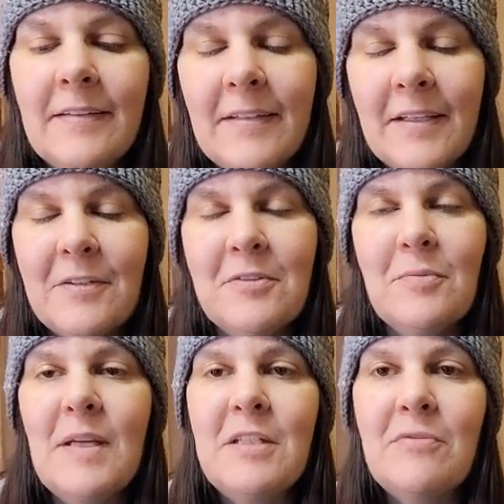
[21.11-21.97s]
thank you
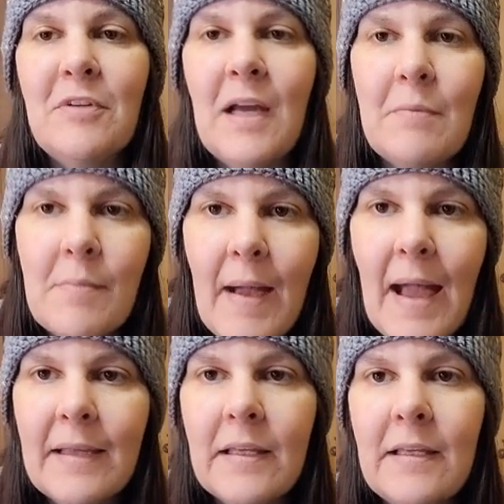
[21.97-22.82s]
so much for coming
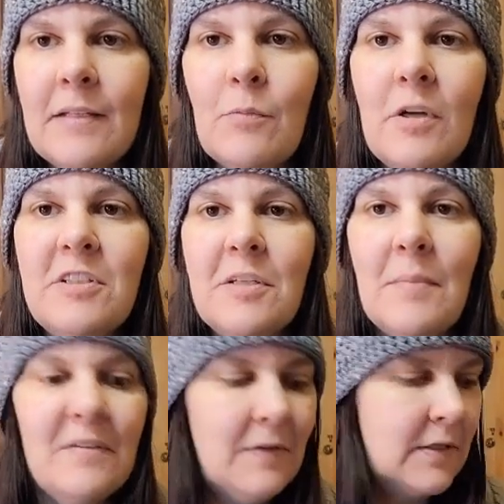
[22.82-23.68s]
back and
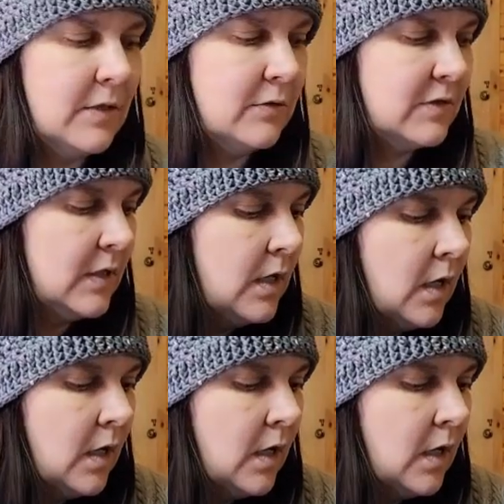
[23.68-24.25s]
watching my videos.